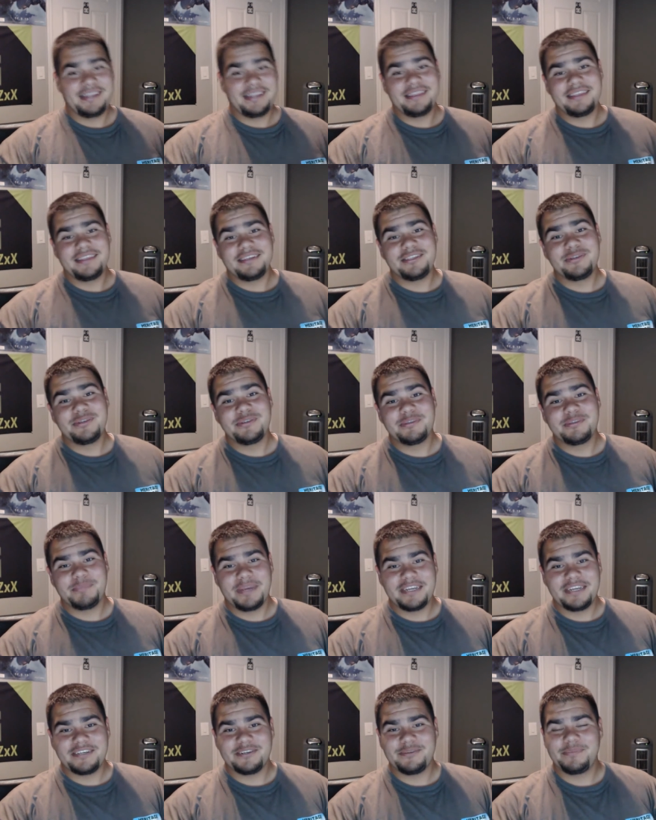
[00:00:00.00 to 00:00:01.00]
nothing too
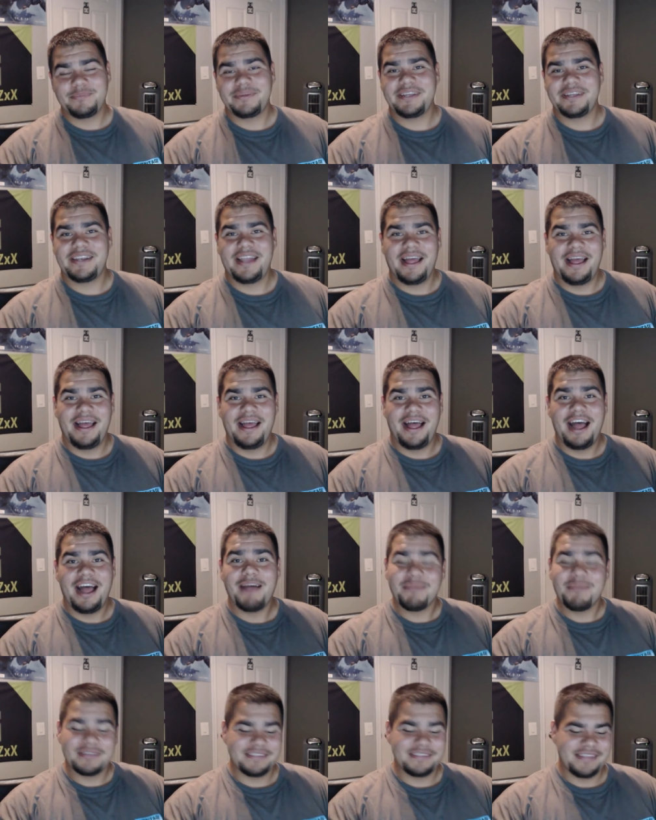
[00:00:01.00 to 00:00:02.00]
special, but
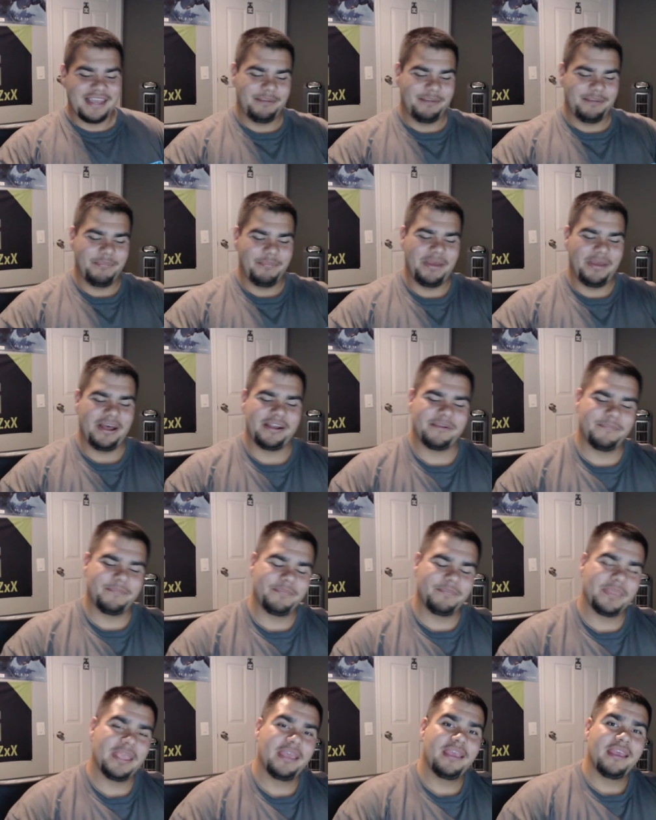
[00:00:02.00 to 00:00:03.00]
I'm excited about
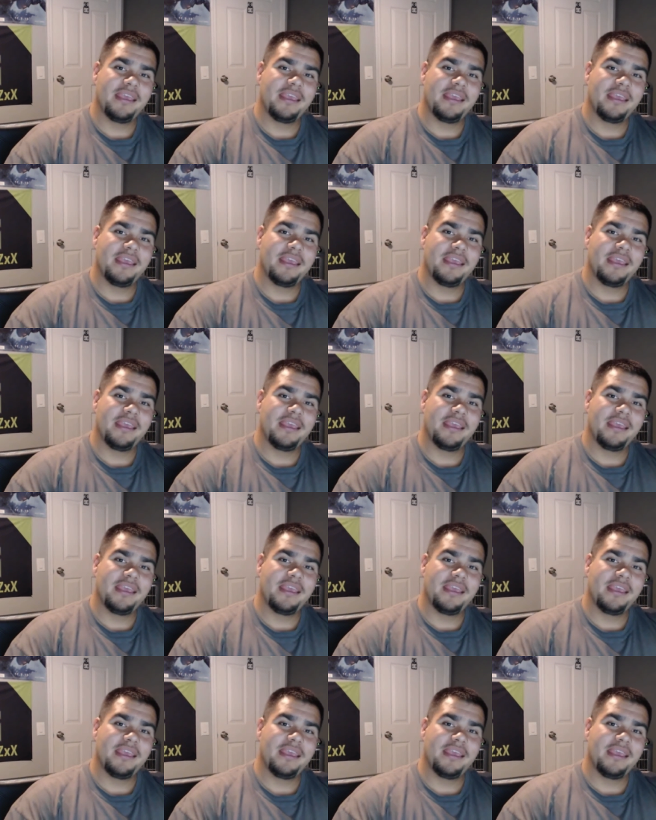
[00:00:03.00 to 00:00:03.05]
them.